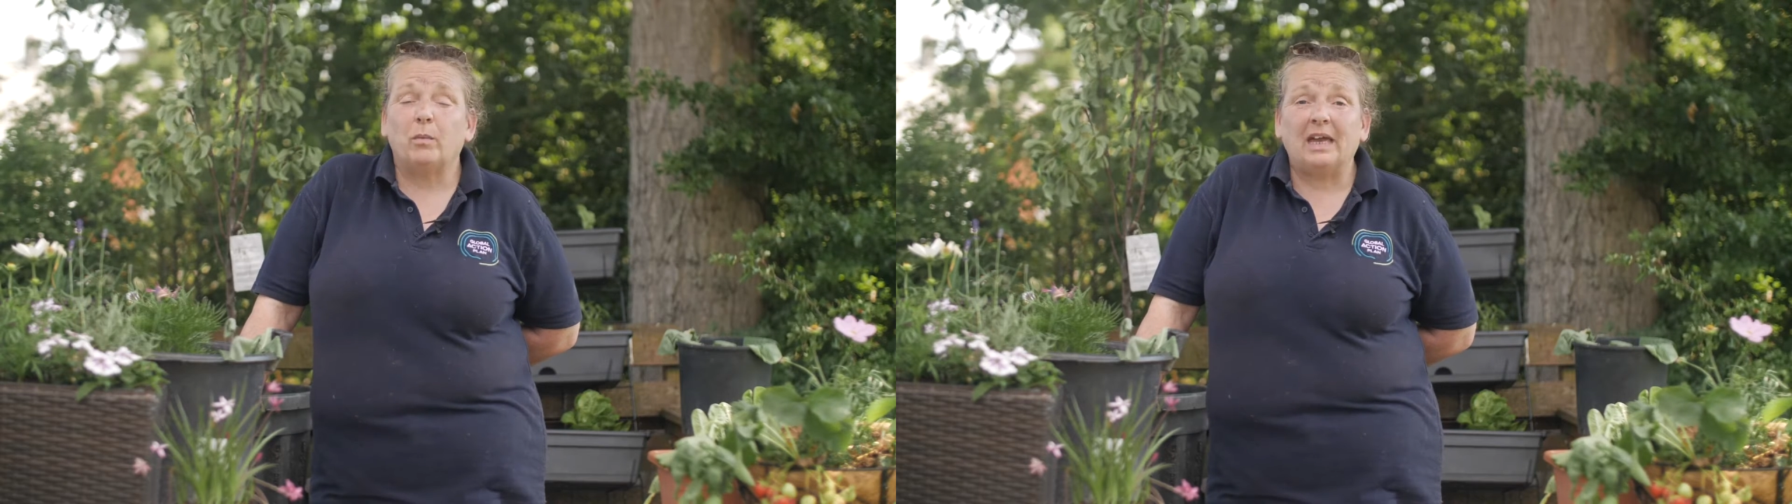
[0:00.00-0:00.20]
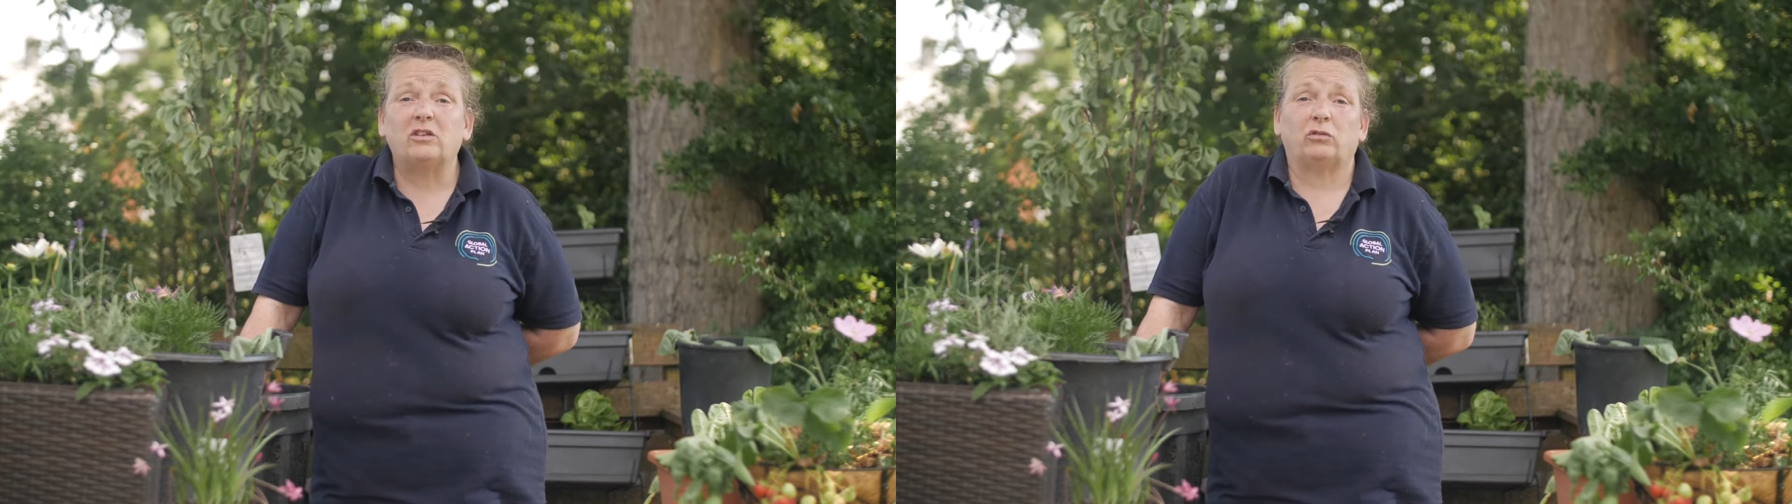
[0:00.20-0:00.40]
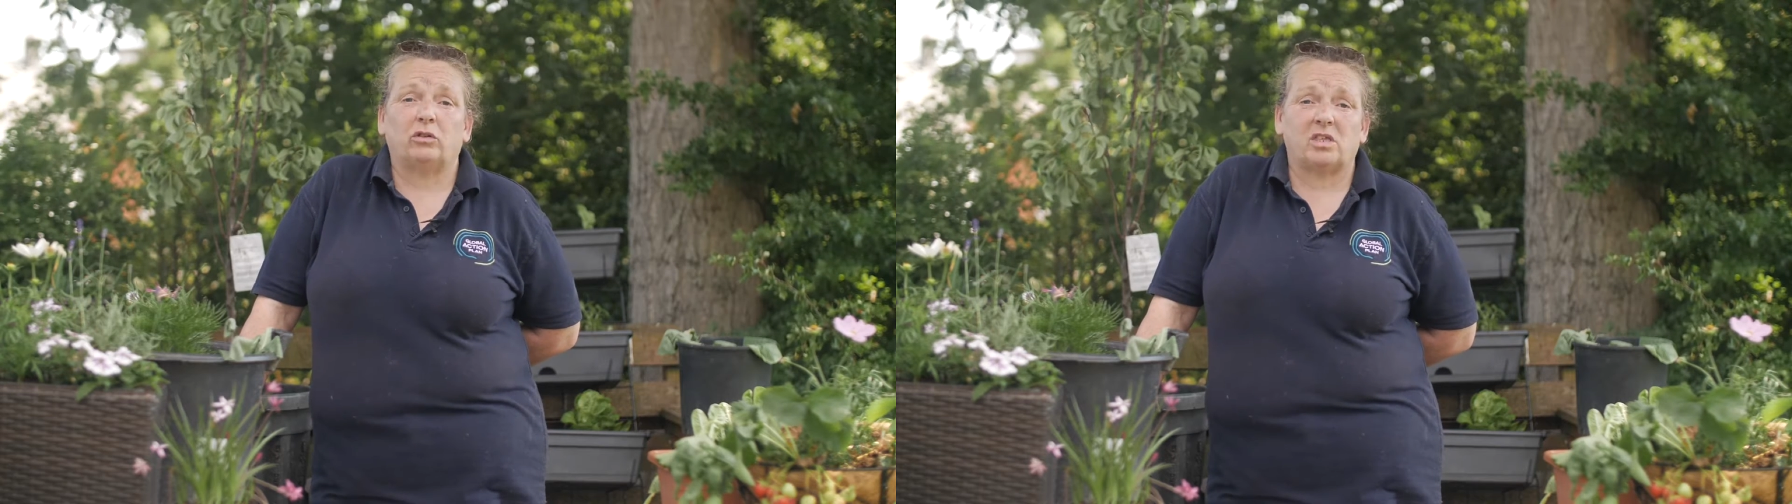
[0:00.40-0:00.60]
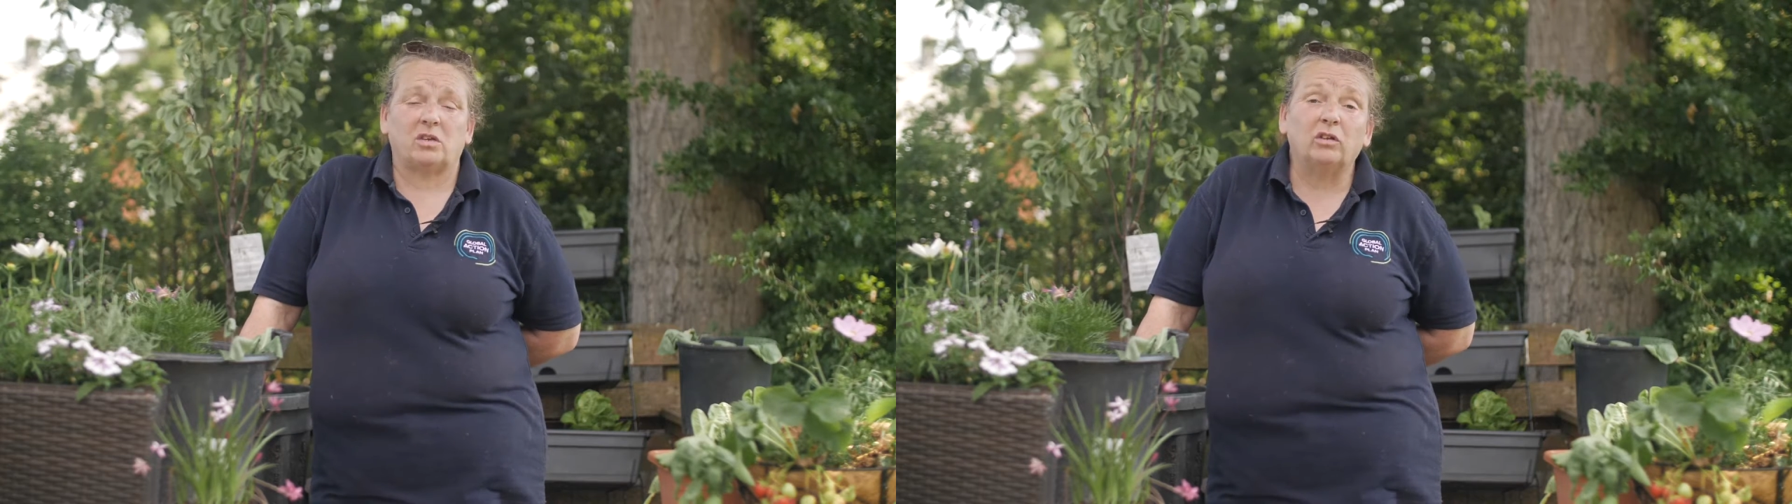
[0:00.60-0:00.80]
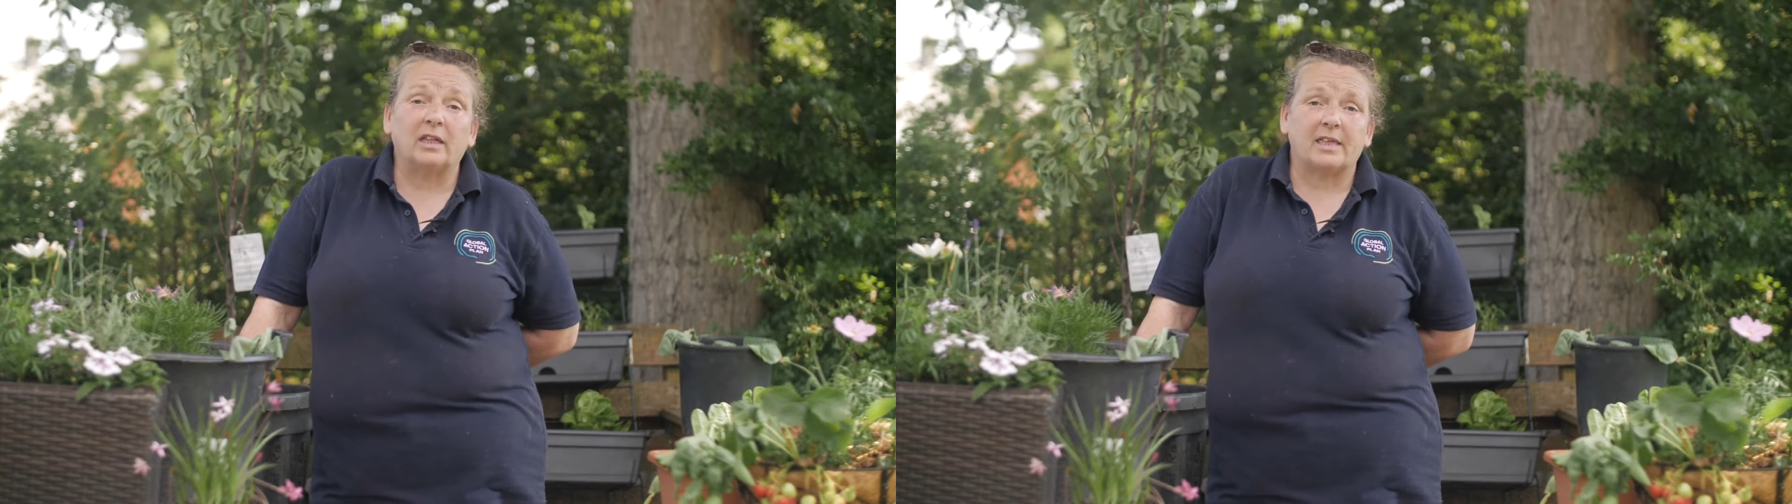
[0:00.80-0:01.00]
weed under the
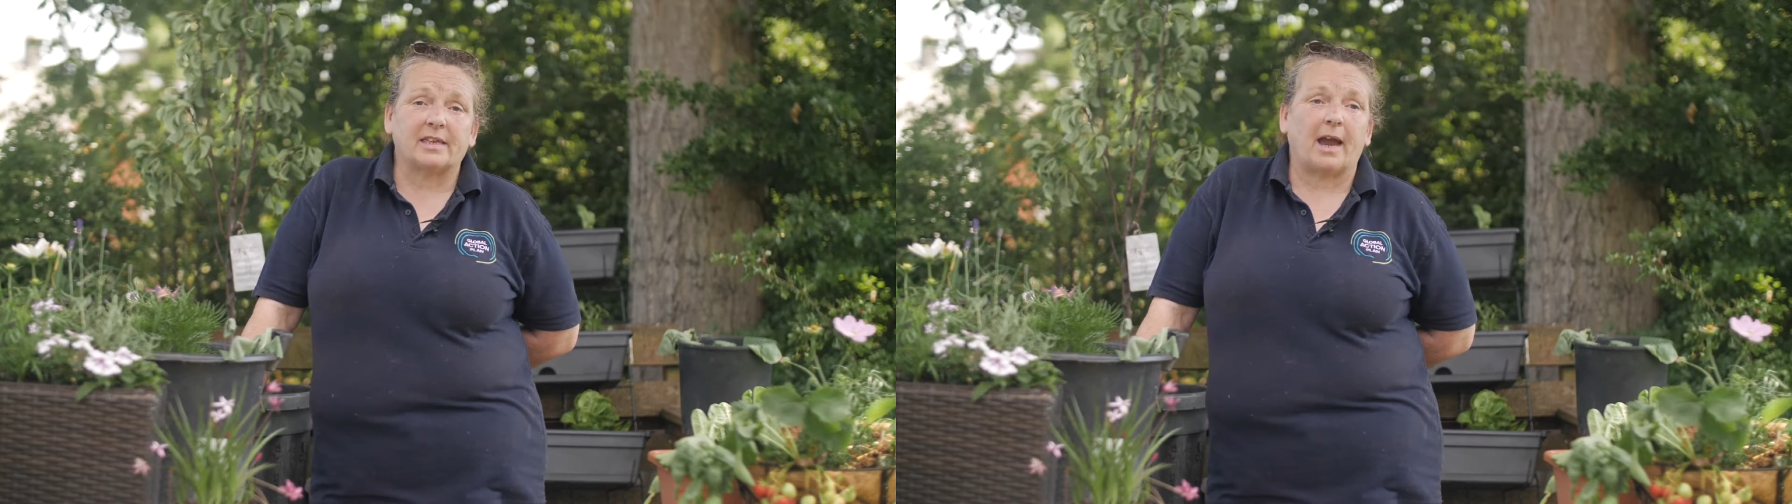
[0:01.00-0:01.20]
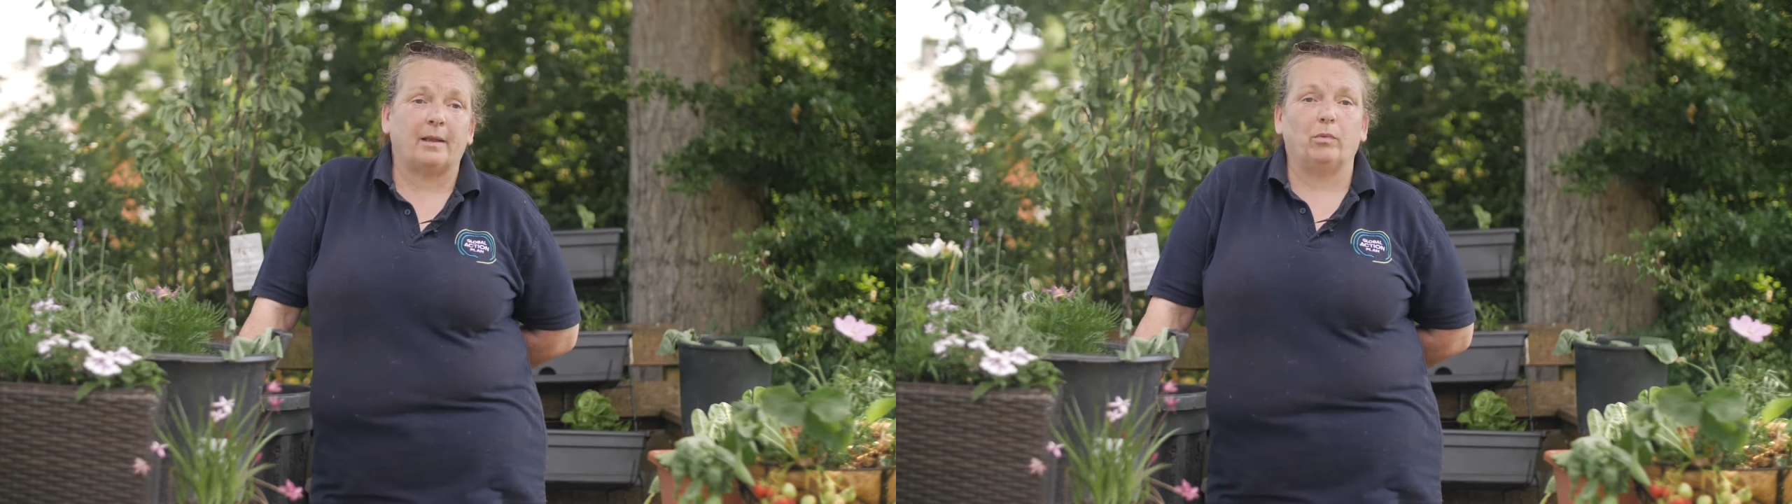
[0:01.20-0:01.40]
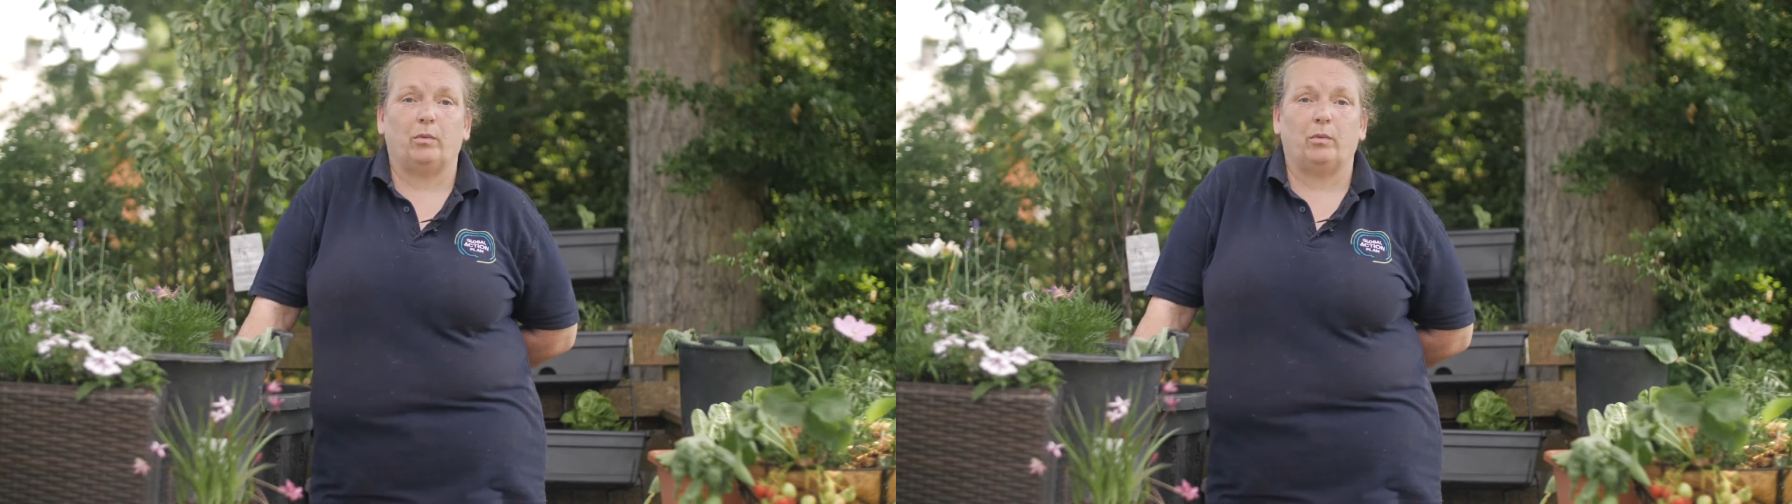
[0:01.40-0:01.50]
sun in this garden,